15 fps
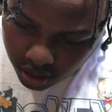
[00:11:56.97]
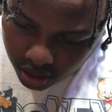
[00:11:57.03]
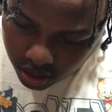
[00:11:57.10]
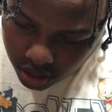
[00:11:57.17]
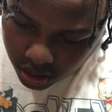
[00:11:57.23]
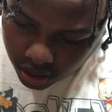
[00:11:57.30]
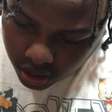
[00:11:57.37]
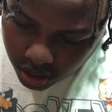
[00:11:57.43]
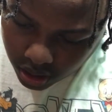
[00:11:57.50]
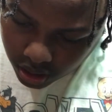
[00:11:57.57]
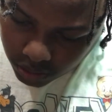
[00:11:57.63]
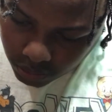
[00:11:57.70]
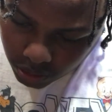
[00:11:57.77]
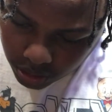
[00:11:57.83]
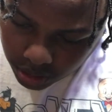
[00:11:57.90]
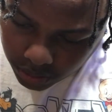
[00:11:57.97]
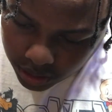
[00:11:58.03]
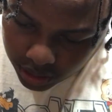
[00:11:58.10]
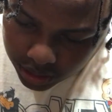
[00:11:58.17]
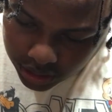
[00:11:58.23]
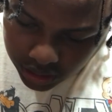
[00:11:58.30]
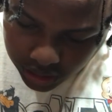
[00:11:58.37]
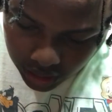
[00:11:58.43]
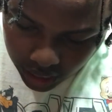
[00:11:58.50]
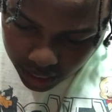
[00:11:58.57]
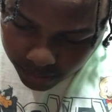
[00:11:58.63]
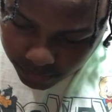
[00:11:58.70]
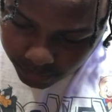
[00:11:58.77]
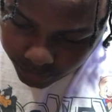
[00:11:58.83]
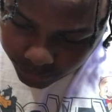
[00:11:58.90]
Uh, I woke up getting slapped.